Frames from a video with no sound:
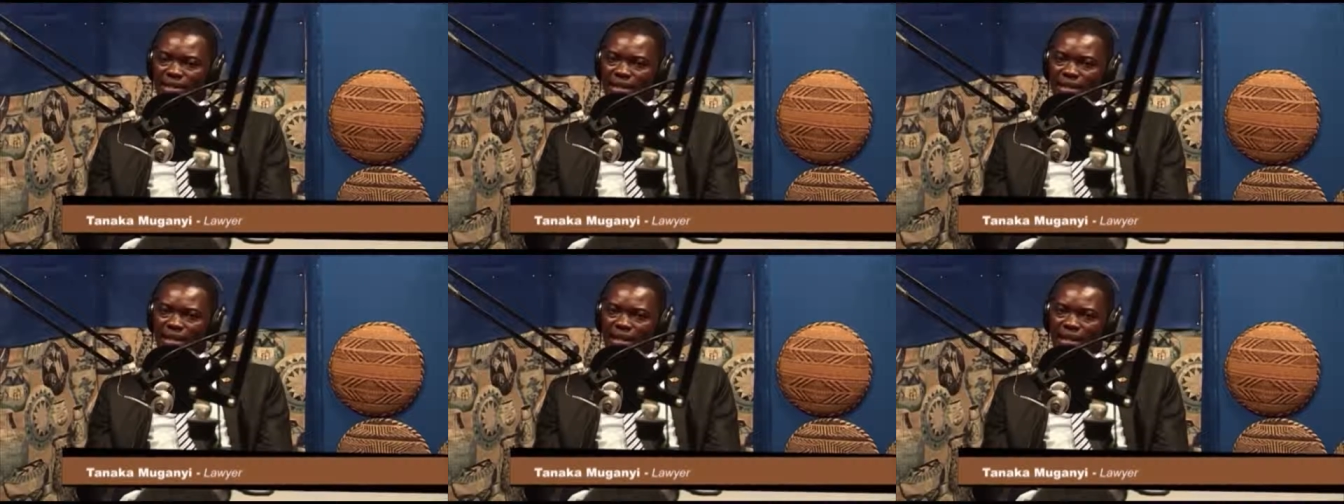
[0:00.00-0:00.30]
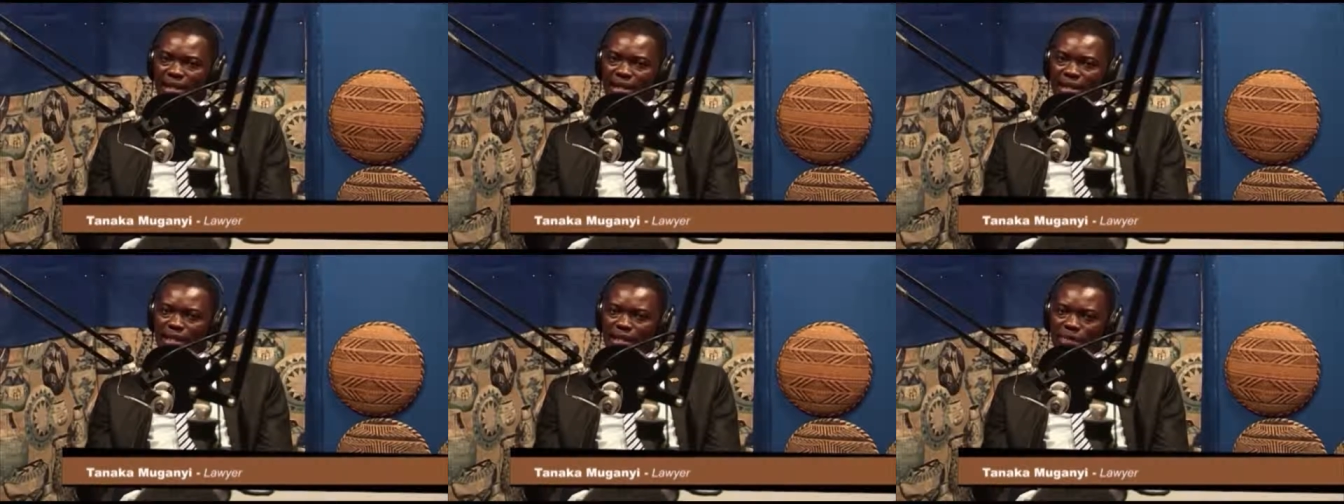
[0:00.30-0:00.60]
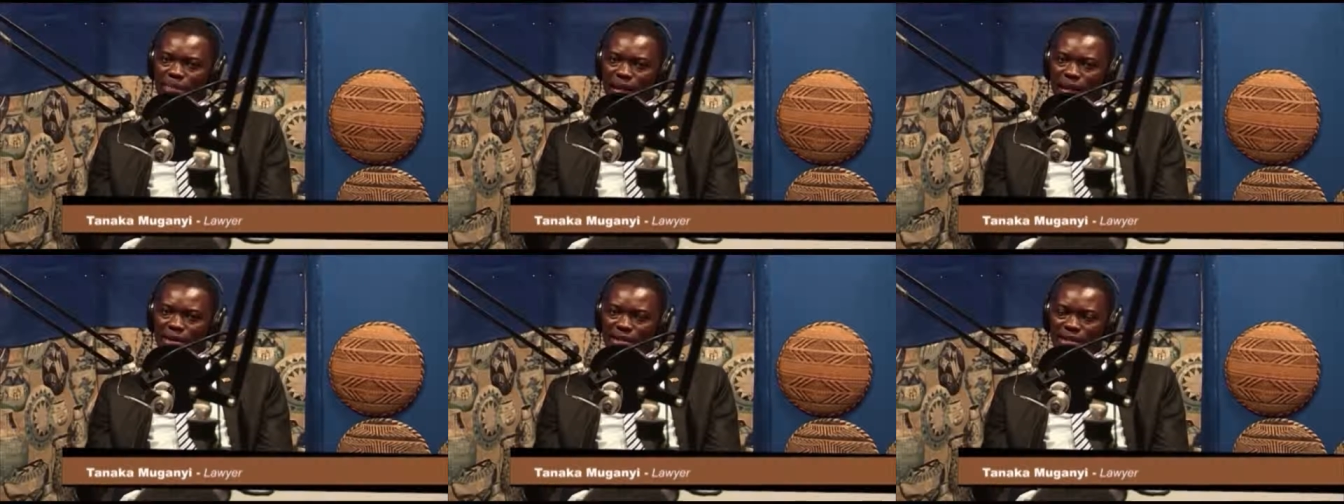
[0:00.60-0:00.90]
a
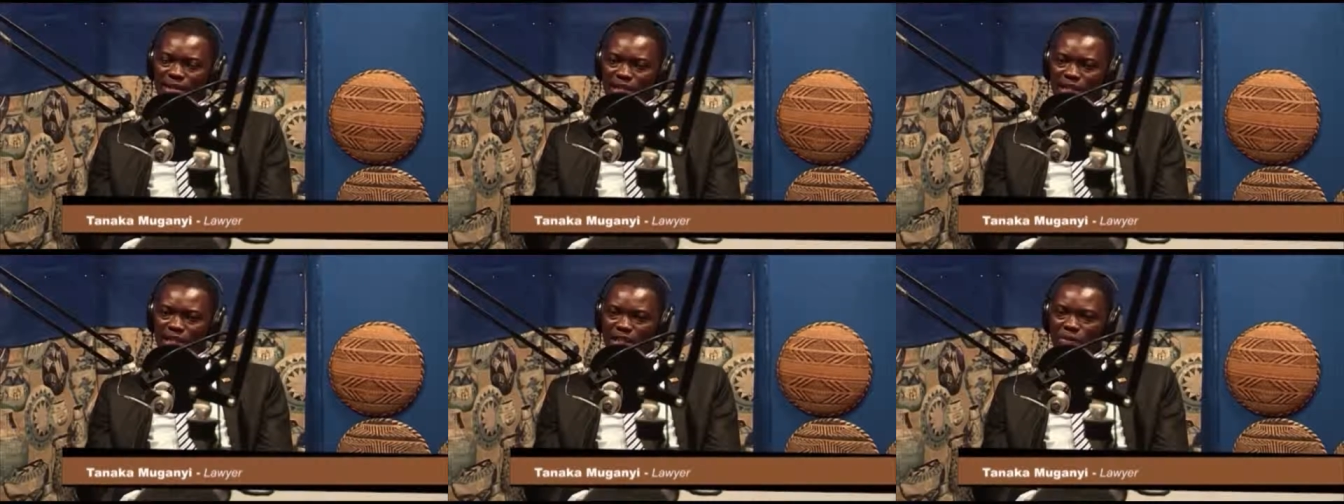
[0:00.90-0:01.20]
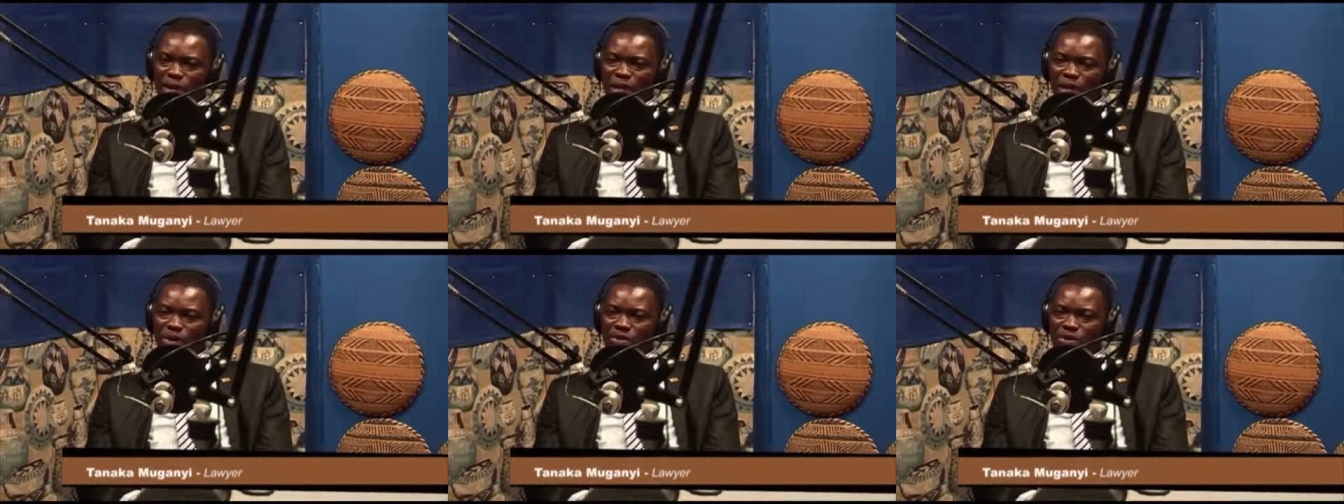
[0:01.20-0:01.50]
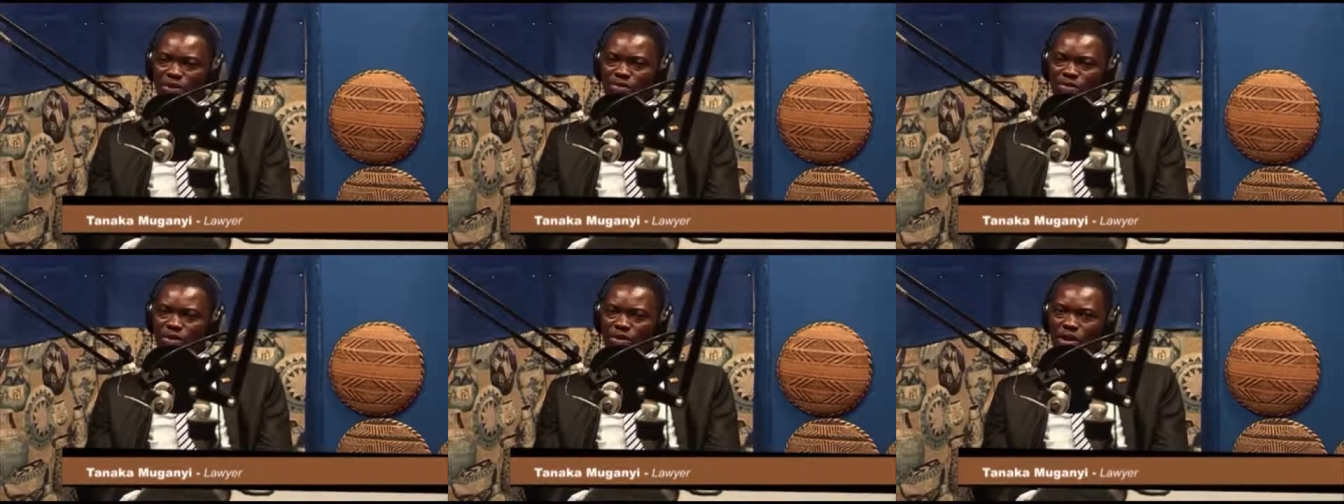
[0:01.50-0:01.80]
spouse in respect
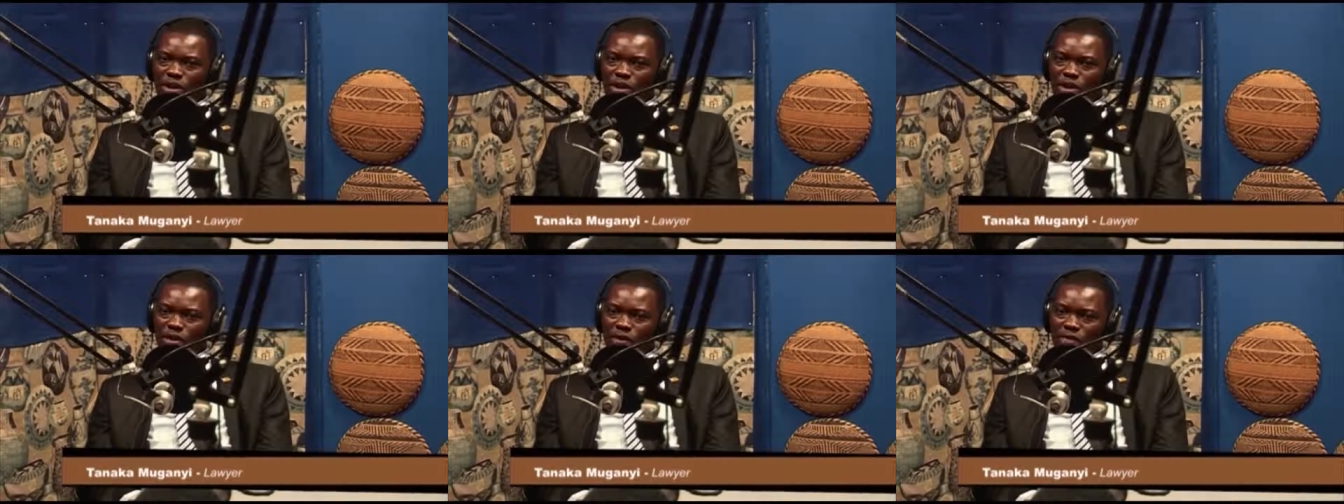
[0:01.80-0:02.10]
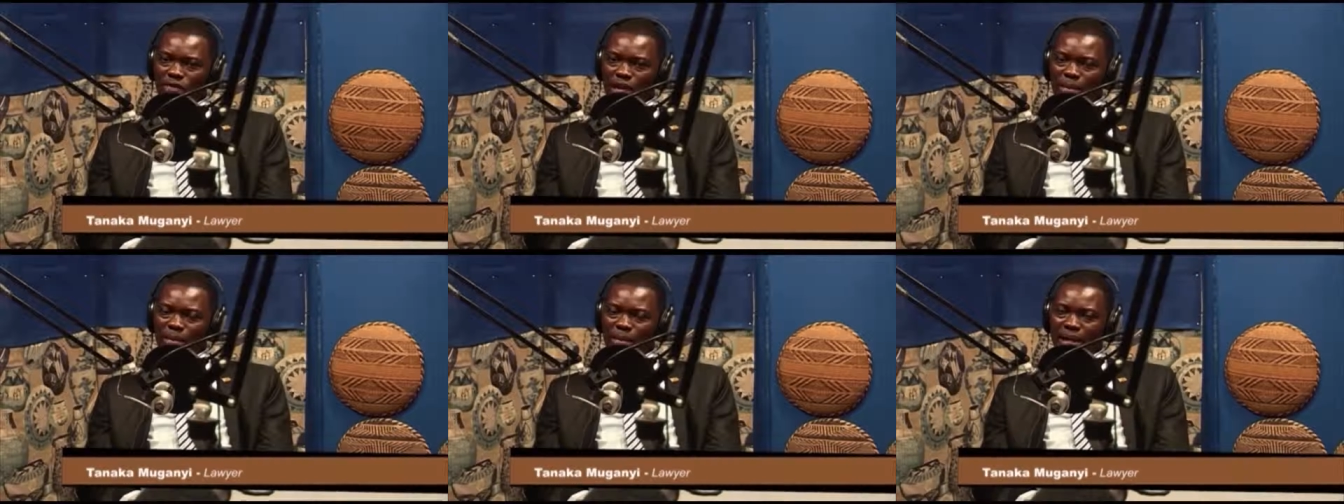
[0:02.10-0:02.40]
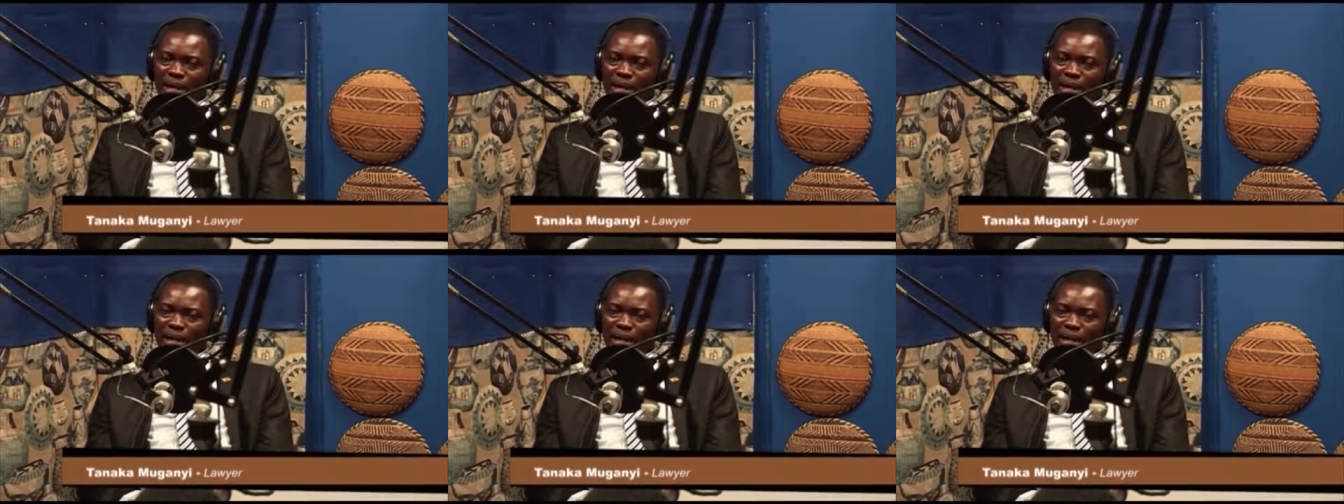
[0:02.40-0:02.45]
of that.